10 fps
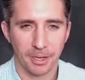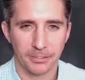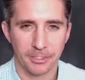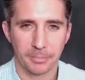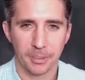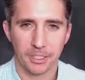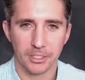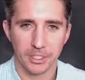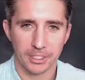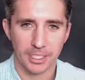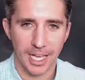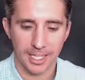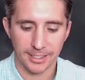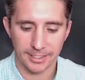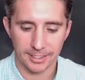Path to Purchase,
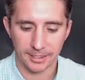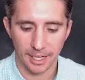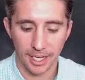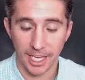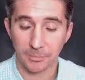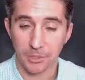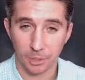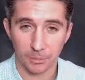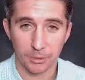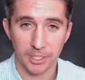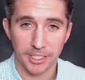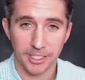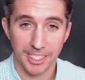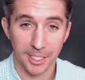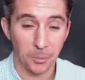and I am Tom
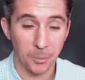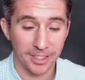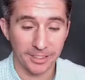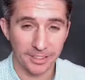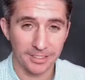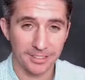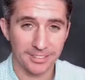Breeze, and I'm with